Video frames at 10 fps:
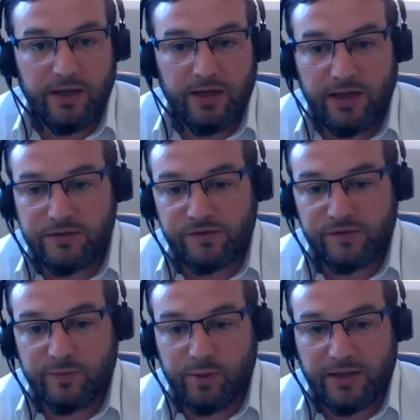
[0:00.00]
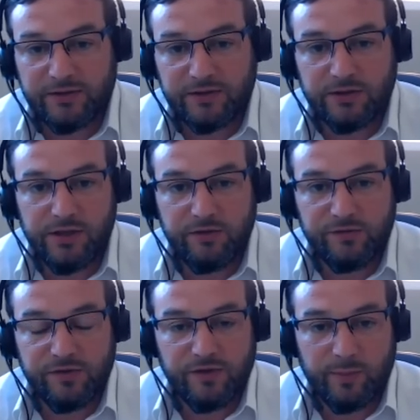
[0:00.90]
Again, just some practical
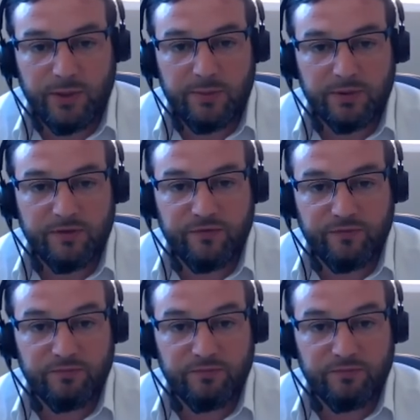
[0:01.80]
uses that people have